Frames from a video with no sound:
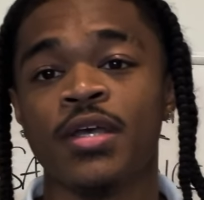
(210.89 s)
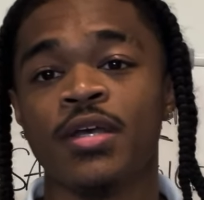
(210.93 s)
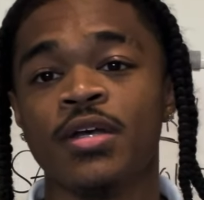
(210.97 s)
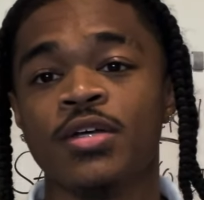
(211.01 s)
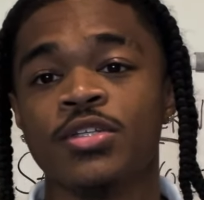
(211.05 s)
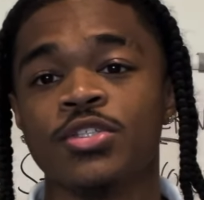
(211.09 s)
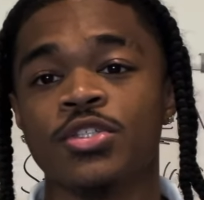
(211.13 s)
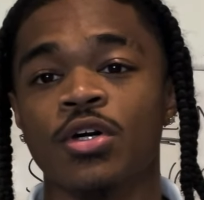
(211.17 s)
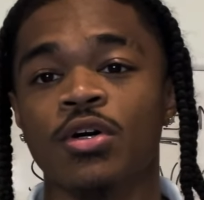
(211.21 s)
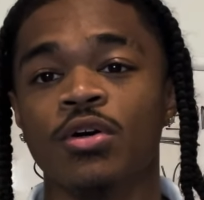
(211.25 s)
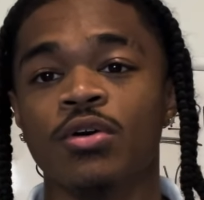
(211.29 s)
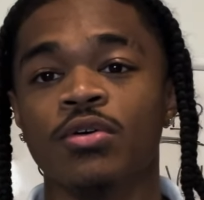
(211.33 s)

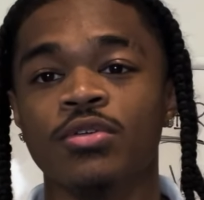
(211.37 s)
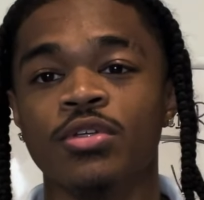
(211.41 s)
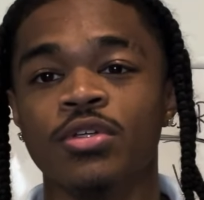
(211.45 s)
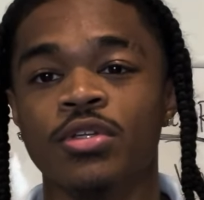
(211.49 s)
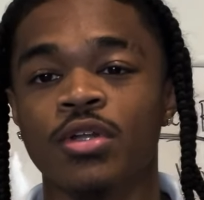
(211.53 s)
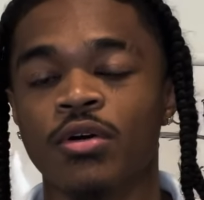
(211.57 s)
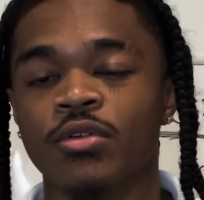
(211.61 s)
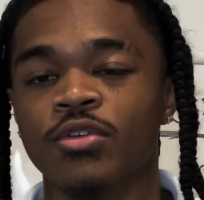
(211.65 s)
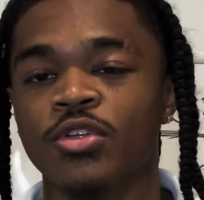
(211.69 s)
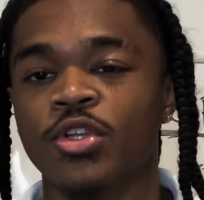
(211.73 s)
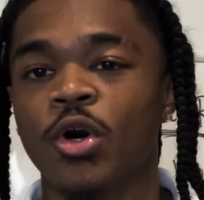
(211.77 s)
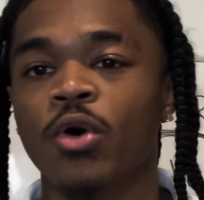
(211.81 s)
So, you
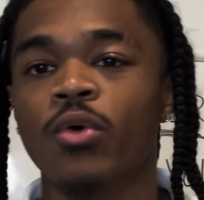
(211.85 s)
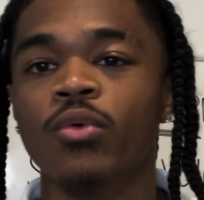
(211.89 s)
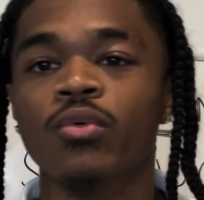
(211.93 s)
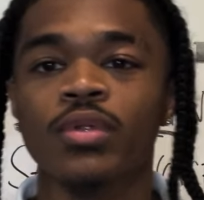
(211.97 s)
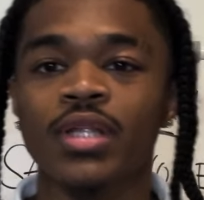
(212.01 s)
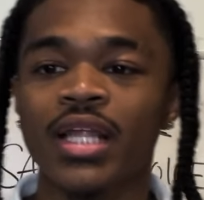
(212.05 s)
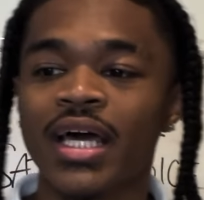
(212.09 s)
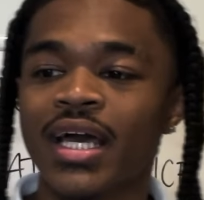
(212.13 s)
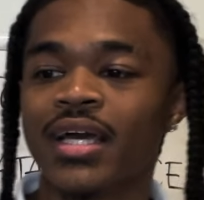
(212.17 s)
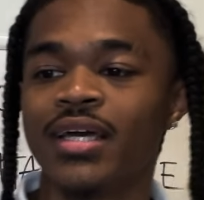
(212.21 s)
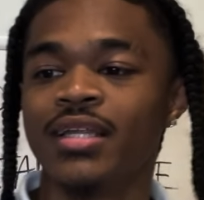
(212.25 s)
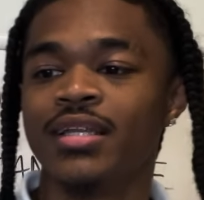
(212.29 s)
know, don't
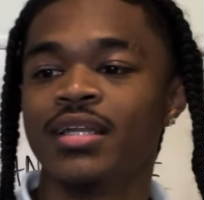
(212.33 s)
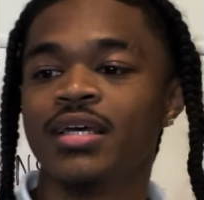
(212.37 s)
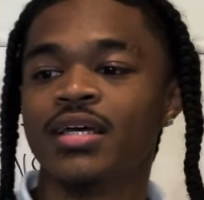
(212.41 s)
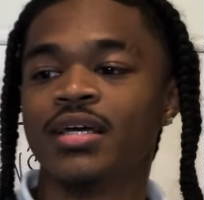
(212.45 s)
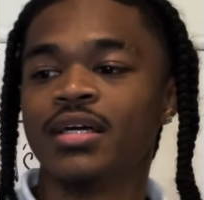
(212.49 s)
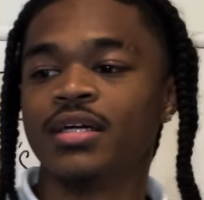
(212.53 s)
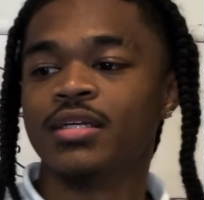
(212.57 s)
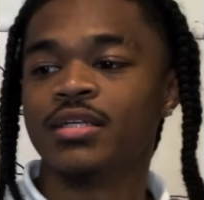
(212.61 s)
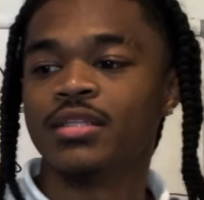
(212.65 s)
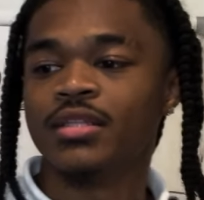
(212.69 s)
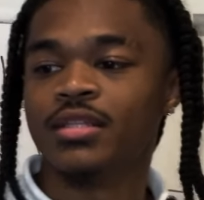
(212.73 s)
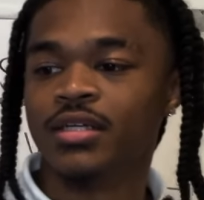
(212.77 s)
let
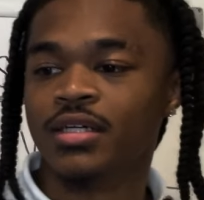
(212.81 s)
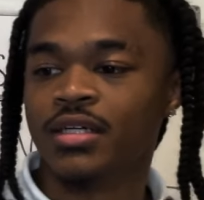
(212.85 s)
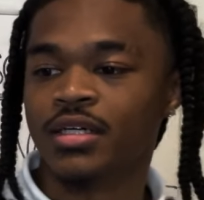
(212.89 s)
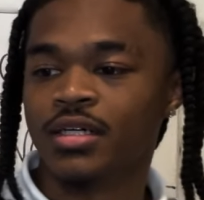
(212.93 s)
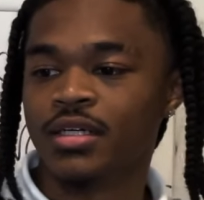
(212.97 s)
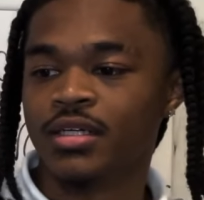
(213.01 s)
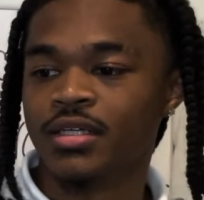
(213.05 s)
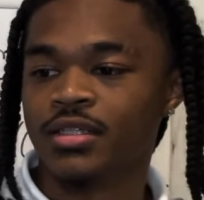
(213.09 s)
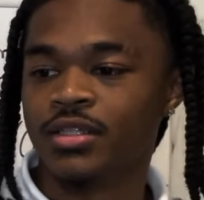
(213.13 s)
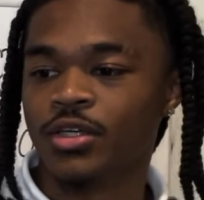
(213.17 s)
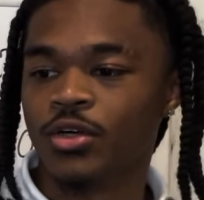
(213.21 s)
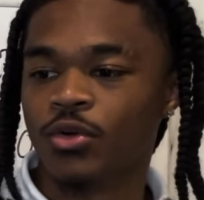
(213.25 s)

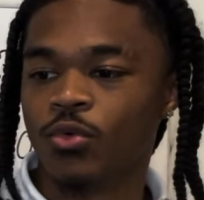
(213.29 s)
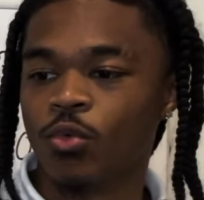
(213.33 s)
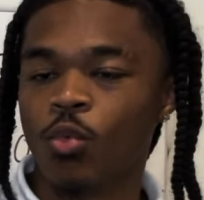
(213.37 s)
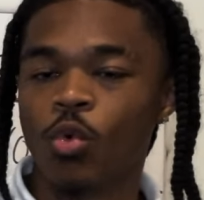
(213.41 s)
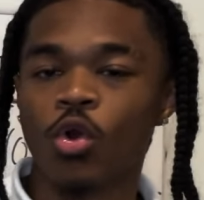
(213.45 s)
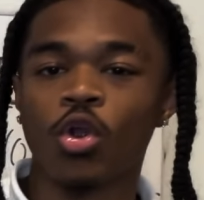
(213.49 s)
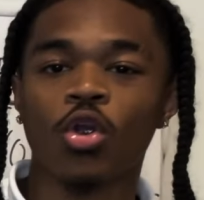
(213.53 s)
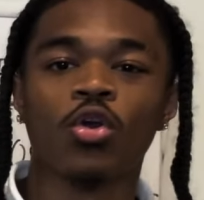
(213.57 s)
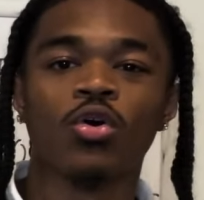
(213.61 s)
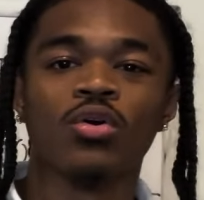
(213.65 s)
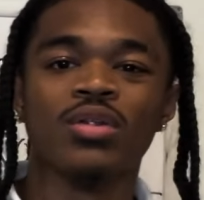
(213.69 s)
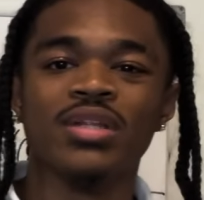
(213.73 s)
the
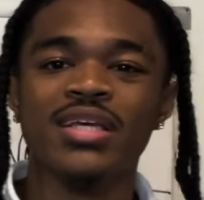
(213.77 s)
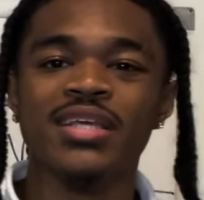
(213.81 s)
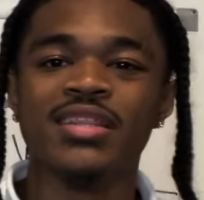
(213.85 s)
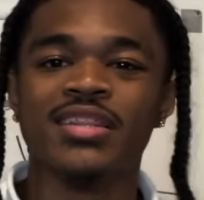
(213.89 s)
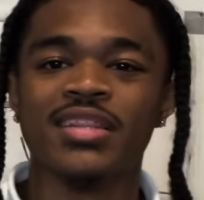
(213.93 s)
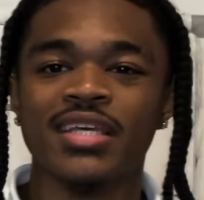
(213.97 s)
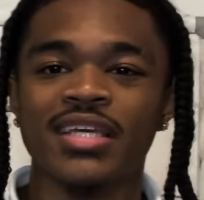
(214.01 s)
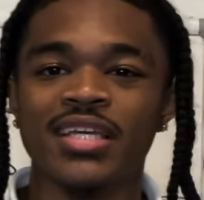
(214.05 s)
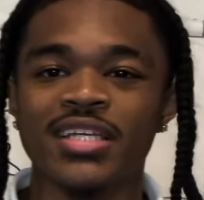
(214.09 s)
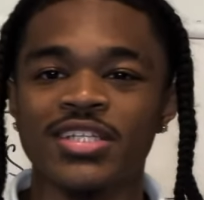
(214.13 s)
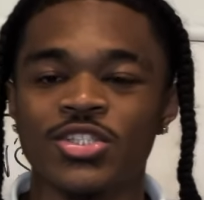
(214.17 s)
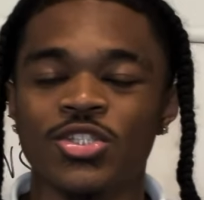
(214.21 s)
worldly
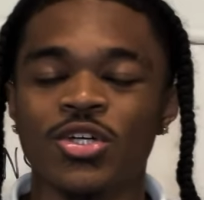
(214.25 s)
things,